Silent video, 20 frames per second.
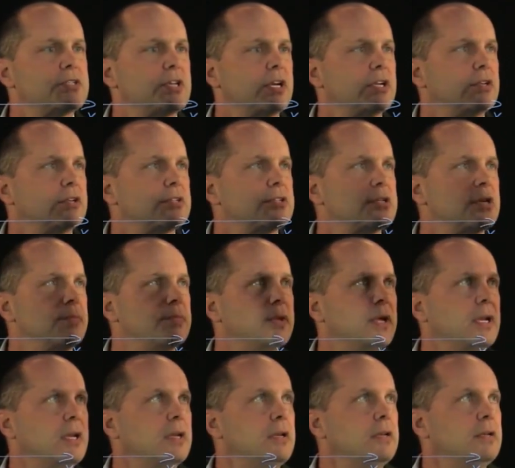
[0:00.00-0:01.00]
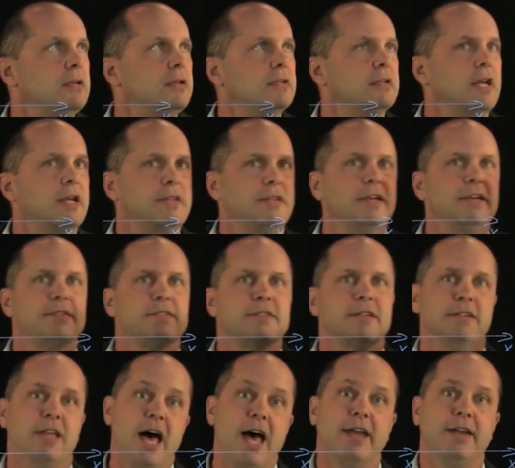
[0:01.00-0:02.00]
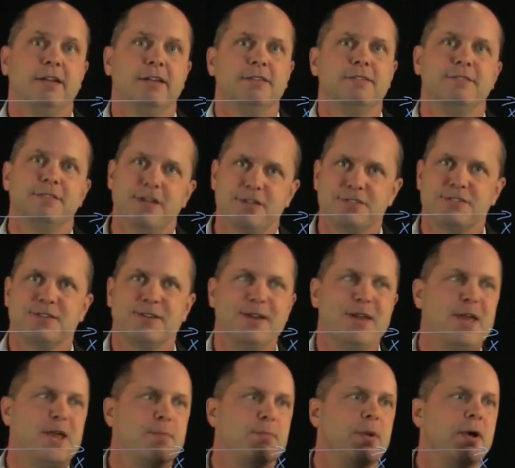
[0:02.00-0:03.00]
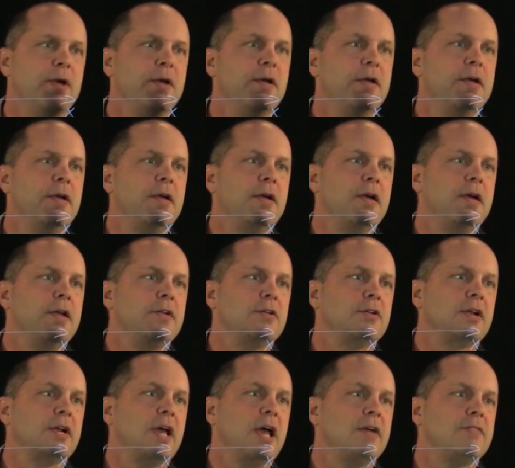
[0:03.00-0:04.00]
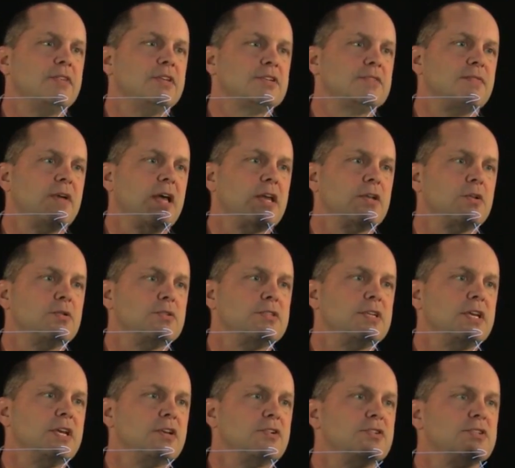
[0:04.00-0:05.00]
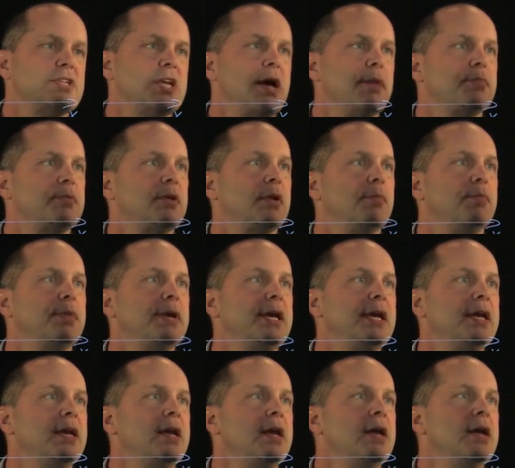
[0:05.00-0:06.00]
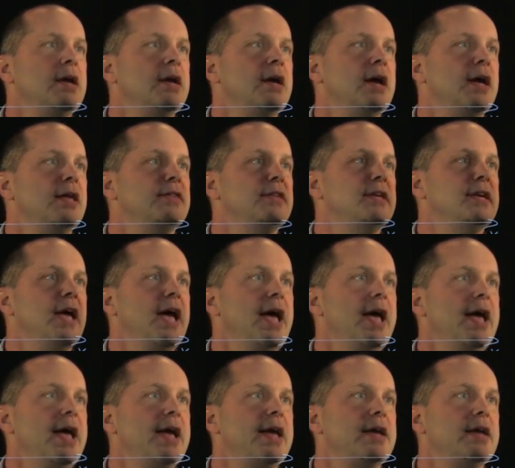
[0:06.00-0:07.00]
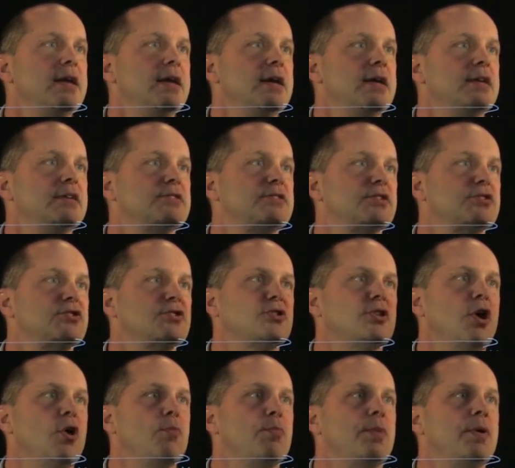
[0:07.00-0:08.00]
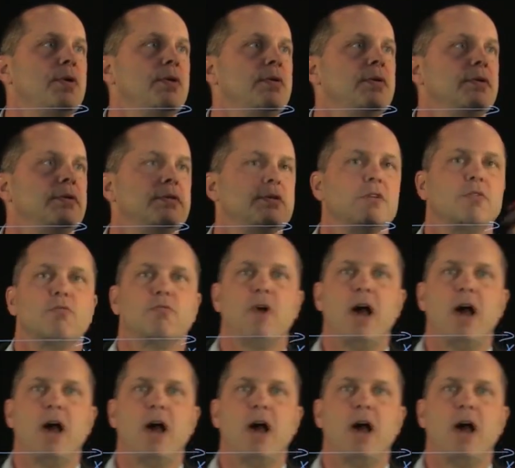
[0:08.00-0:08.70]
is going to look something like this, a line, thus the name. And you're going to have this value as the intercept, the b, and the a is the slope, the